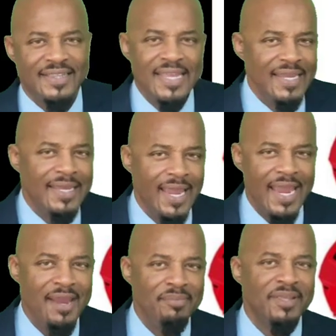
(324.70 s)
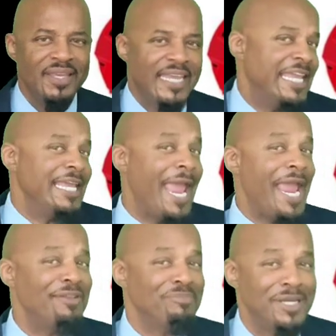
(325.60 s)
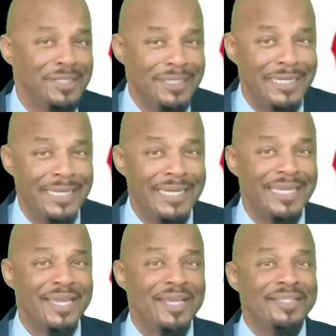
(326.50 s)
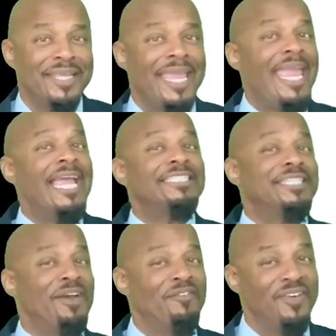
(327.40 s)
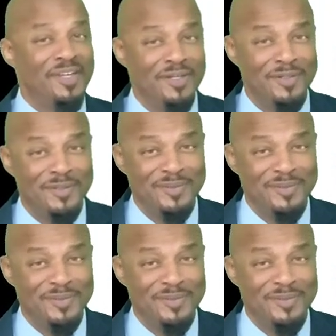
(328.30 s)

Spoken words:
Then came the He Hate Me League, the XFL.